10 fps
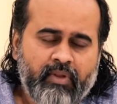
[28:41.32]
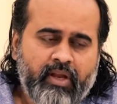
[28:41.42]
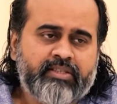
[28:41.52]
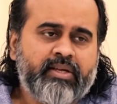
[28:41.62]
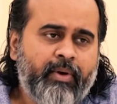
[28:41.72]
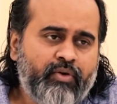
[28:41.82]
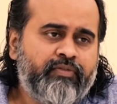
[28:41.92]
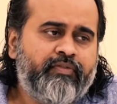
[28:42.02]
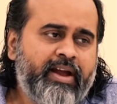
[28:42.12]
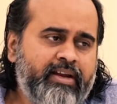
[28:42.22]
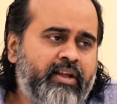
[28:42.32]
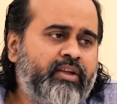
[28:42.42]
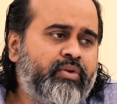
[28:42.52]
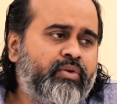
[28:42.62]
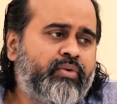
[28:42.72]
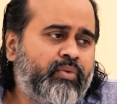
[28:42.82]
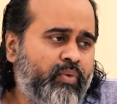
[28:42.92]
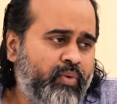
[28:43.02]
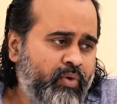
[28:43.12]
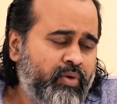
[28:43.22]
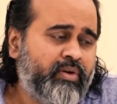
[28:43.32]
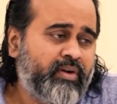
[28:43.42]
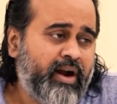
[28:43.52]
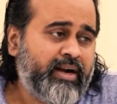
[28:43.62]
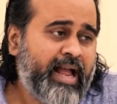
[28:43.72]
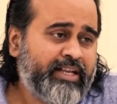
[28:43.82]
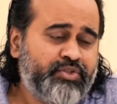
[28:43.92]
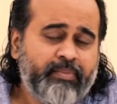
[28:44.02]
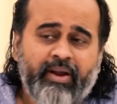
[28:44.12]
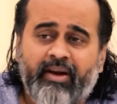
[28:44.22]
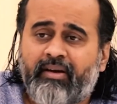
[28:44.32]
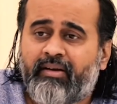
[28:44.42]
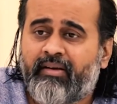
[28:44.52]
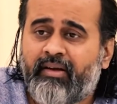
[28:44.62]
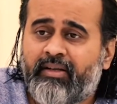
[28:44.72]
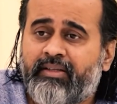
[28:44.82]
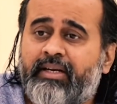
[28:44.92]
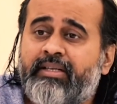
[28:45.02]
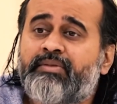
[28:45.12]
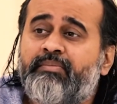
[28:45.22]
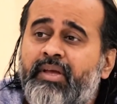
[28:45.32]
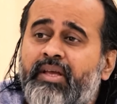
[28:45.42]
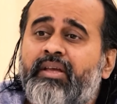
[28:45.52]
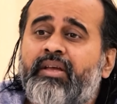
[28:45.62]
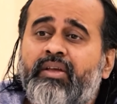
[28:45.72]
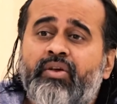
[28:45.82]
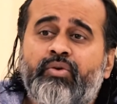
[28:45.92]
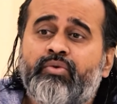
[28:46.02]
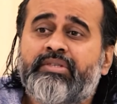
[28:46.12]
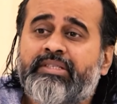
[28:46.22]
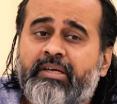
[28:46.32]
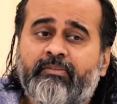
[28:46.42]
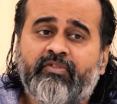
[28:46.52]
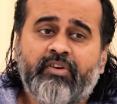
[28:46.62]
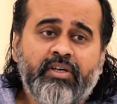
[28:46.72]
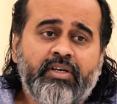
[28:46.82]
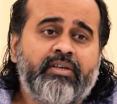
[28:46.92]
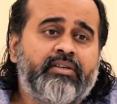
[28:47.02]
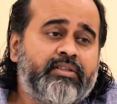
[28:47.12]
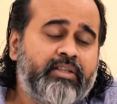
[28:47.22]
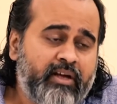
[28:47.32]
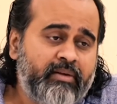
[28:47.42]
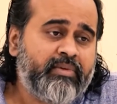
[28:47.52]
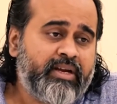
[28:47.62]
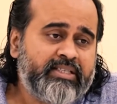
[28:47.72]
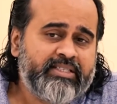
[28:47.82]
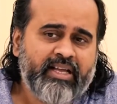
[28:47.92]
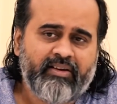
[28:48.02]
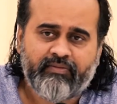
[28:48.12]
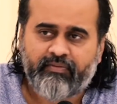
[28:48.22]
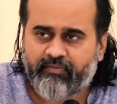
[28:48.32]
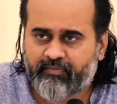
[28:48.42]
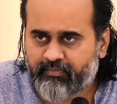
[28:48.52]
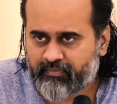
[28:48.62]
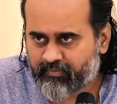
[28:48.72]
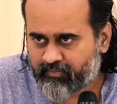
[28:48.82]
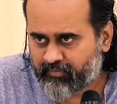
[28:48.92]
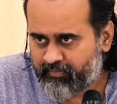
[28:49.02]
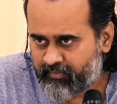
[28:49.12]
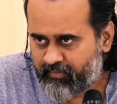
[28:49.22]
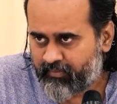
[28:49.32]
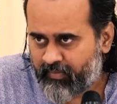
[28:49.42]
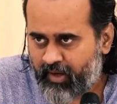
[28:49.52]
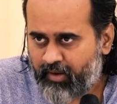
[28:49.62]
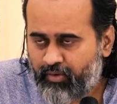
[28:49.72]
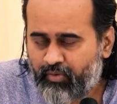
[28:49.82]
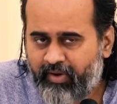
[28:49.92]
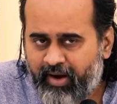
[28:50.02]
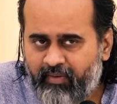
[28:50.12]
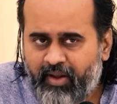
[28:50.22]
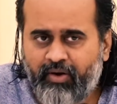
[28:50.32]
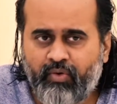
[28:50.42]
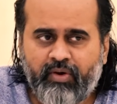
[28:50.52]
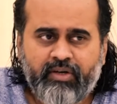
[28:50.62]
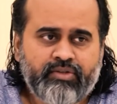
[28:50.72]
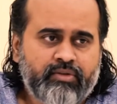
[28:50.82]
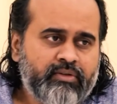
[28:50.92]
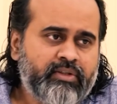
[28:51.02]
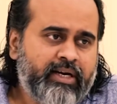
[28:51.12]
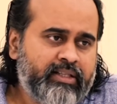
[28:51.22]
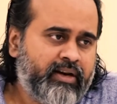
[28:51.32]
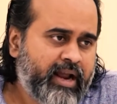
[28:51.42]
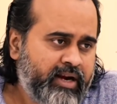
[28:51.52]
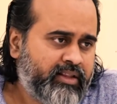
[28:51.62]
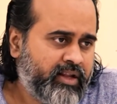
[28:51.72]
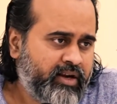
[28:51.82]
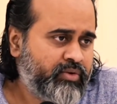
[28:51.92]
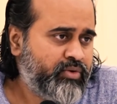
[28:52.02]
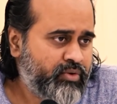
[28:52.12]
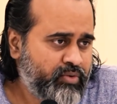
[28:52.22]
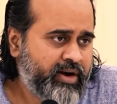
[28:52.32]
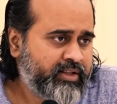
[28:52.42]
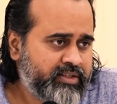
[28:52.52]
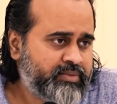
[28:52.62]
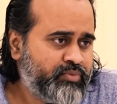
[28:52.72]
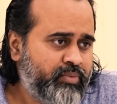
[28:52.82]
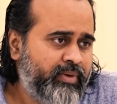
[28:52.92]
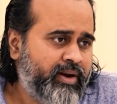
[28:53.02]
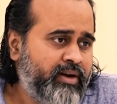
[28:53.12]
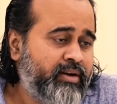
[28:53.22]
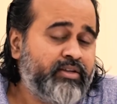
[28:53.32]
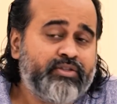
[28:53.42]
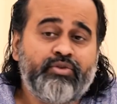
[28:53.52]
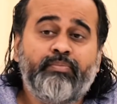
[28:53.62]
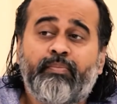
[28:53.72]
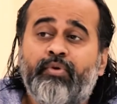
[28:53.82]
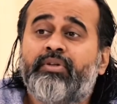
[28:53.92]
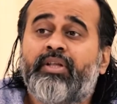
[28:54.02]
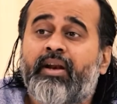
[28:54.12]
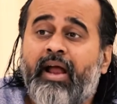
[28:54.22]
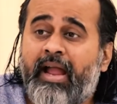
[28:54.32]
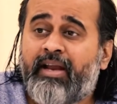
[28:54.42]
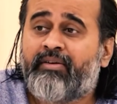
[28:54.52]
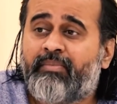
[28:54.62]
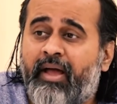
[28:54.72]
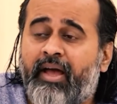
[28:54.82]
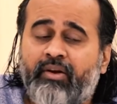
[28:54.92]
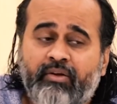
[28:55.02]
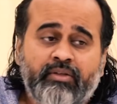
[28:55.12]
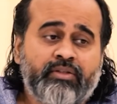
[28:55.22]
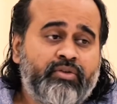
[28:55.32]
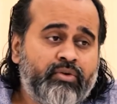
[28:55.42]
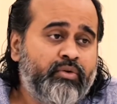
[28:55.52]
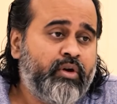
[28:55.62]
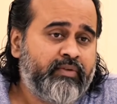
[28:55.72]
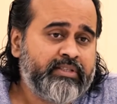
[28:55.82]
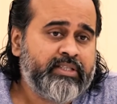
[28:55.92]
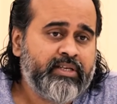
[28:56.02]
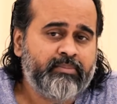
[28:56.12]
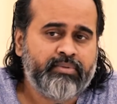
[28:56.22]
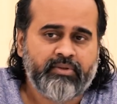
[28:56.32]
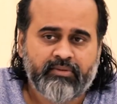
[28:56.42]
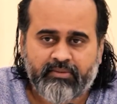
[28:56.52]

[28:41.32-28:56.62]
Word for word: It's about fighting your own attachment that is making you subvert dharma itself. You very well know, Arjun, that the right thing to do at this moment is to put the right man on the throne of Hastinapur.